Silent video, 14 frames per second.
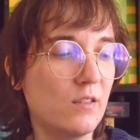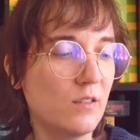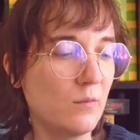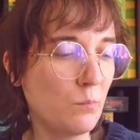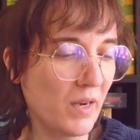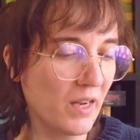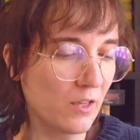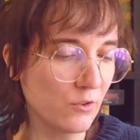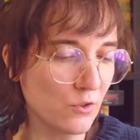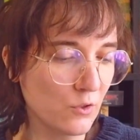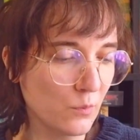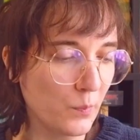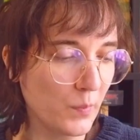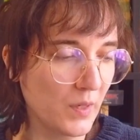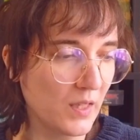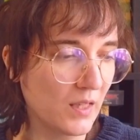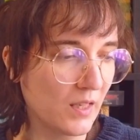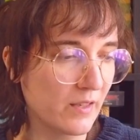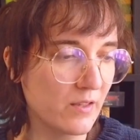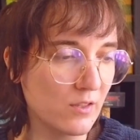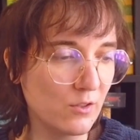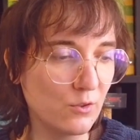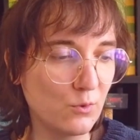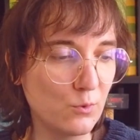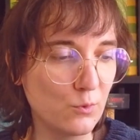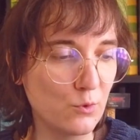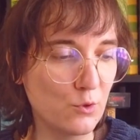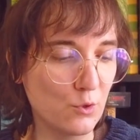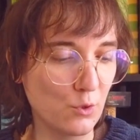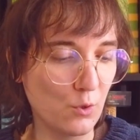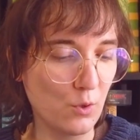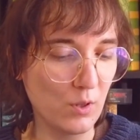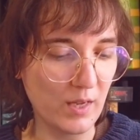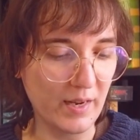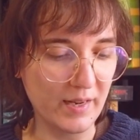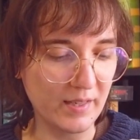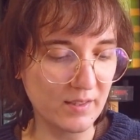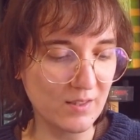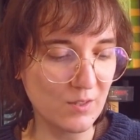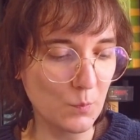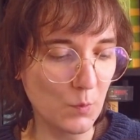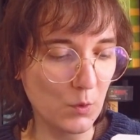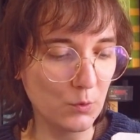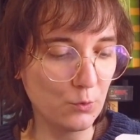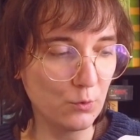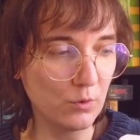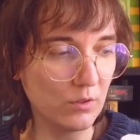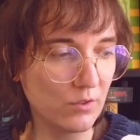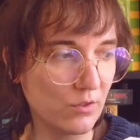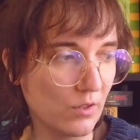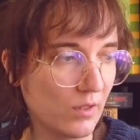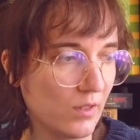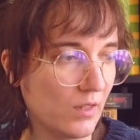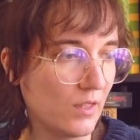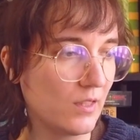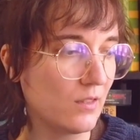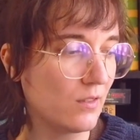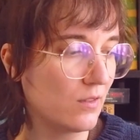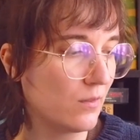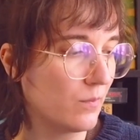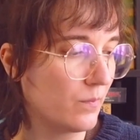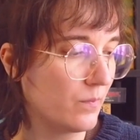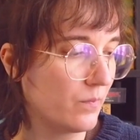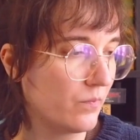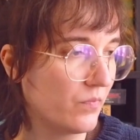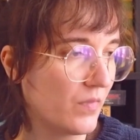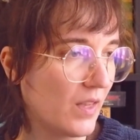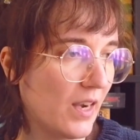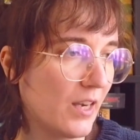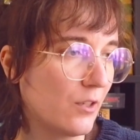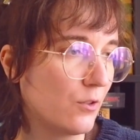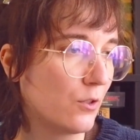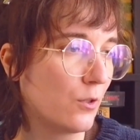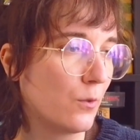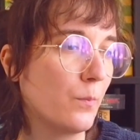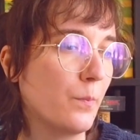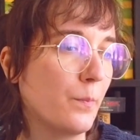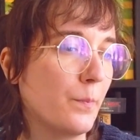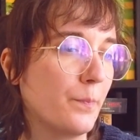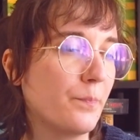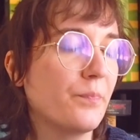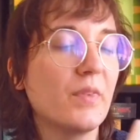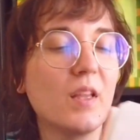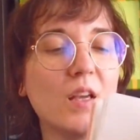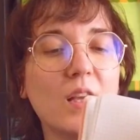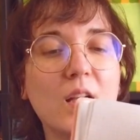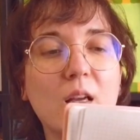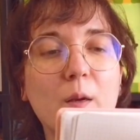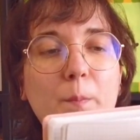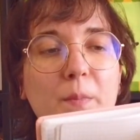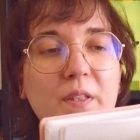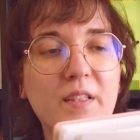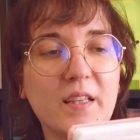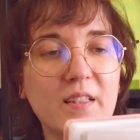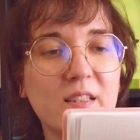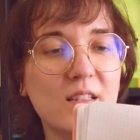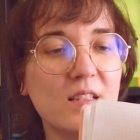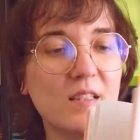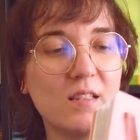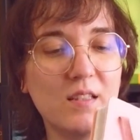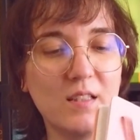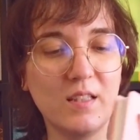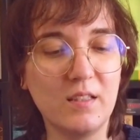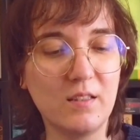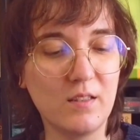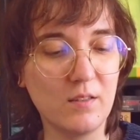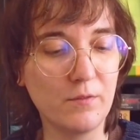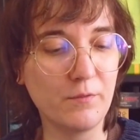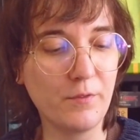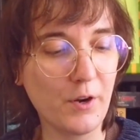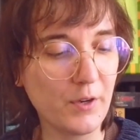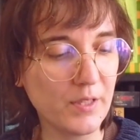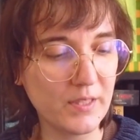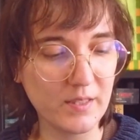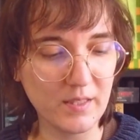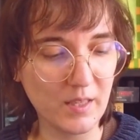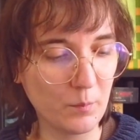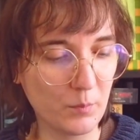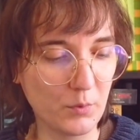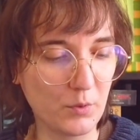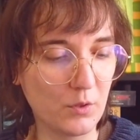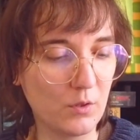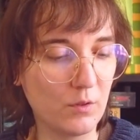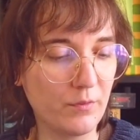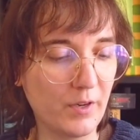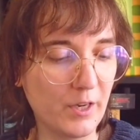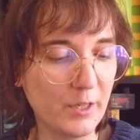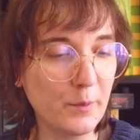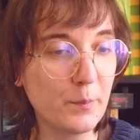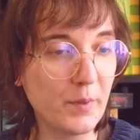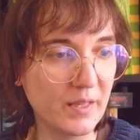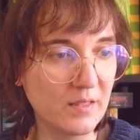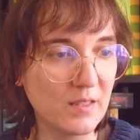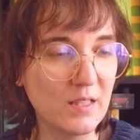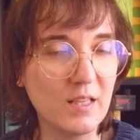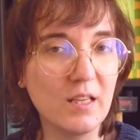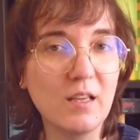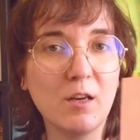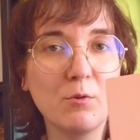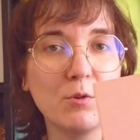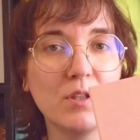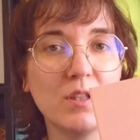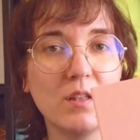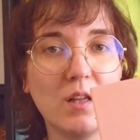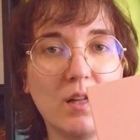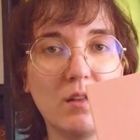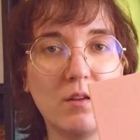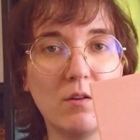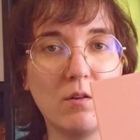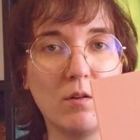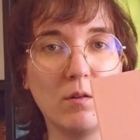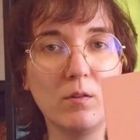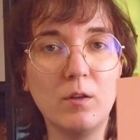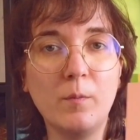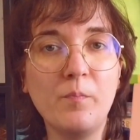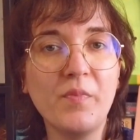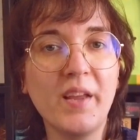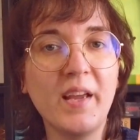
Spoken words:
It might also be nicer to draw like small doodles on it. I don't know. But yeah, this is it. Very simple, very basic. I really like the color.